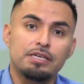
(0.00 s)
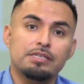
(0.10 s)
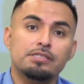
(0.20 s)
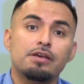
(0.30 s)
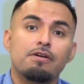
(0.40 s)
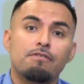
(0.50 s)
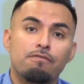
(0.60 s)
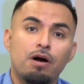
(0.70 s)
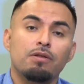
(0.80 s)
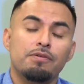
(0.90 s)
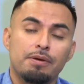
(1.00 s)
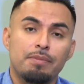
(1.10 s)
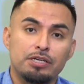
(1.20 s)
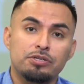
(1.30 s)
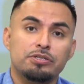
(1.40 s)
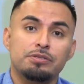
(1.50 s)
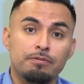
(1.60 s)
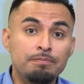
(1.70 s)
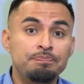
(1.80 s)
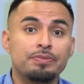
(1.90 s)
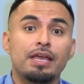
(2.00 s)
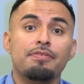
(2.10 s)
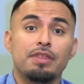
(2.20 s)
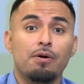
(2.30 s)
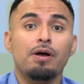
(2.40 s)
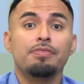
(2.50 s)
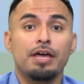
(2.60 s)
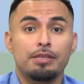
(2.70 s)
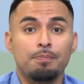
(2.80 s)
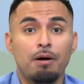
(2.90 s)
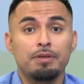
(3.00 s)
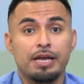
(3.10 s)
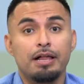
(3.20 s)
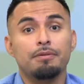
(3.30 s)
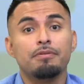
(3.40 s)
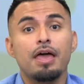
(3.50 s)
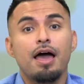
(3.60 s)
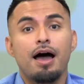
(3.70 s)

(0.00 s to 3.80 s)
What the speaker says: please follow the measures that the public health